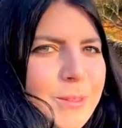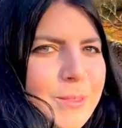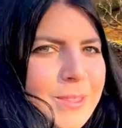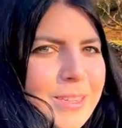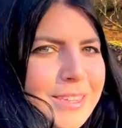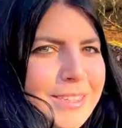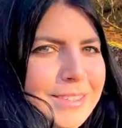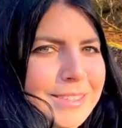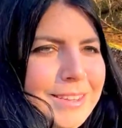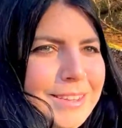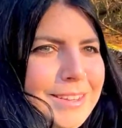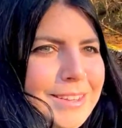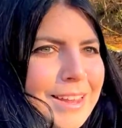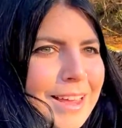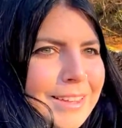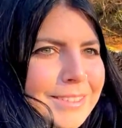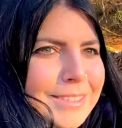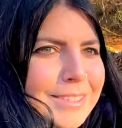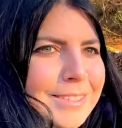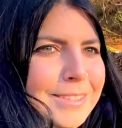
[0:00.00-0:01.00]
these
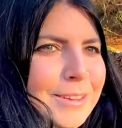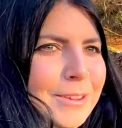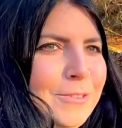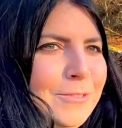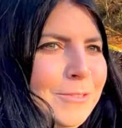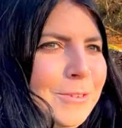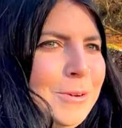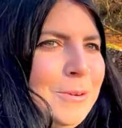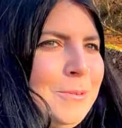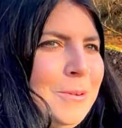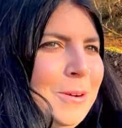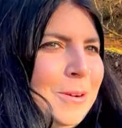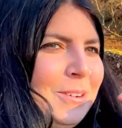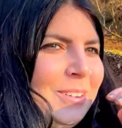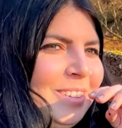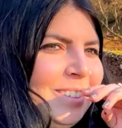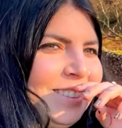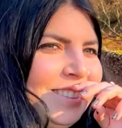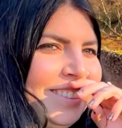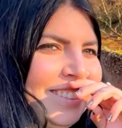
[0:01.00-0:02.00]
ladders overall.
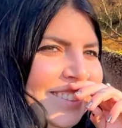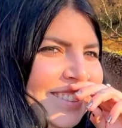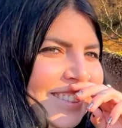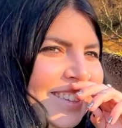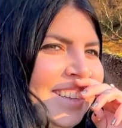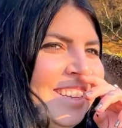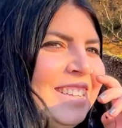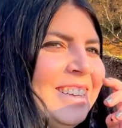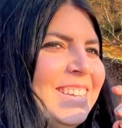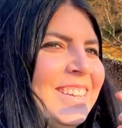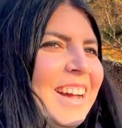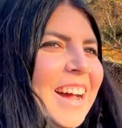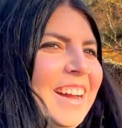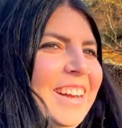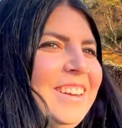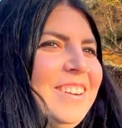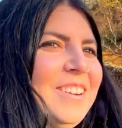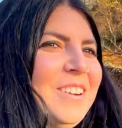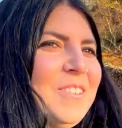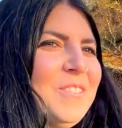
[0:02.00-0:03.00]
I
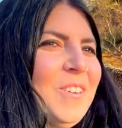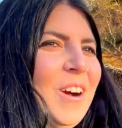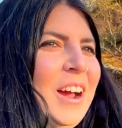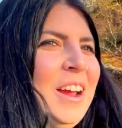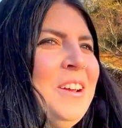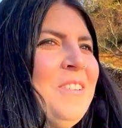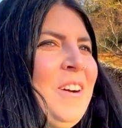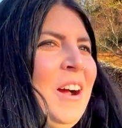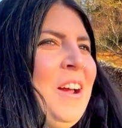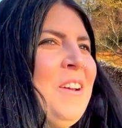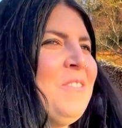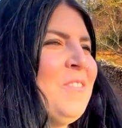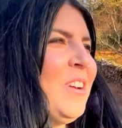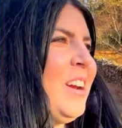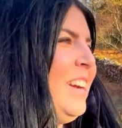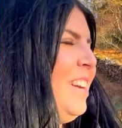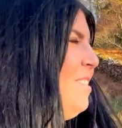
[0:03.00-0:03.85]
don't know why, but I'm really